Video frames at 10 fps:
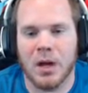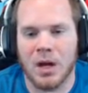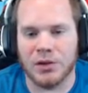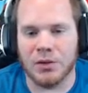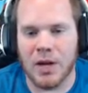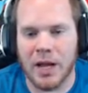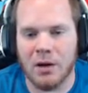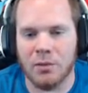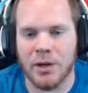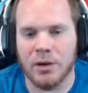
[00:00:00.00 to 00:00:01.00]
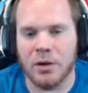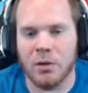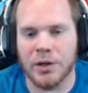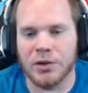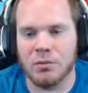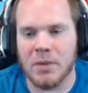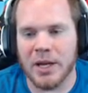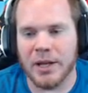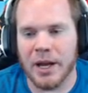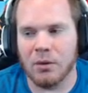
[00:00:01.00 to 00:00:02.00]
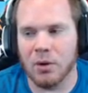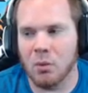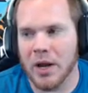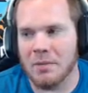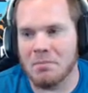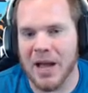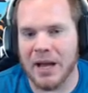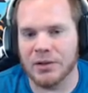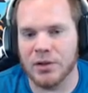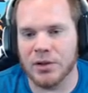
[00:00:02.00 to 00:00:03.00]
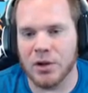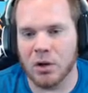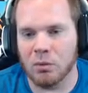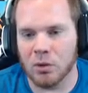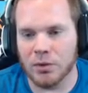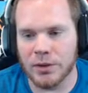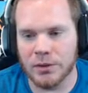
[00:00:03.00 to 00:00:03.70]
So now we are going to make our way back to the Dark World.